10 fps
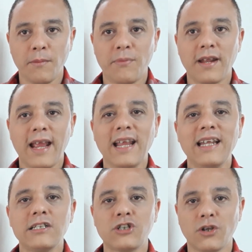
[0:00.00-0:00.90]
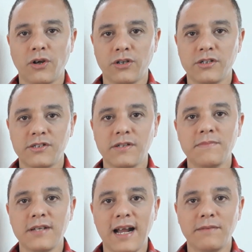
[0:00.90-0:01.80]
But English learners
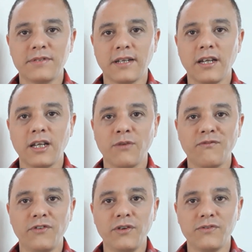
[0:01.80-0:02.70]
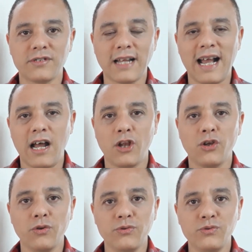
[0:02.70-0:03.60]
sometimes get confused at
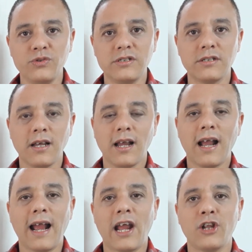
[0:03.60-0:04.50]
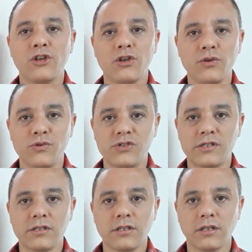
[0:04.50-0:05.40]
lose and loose.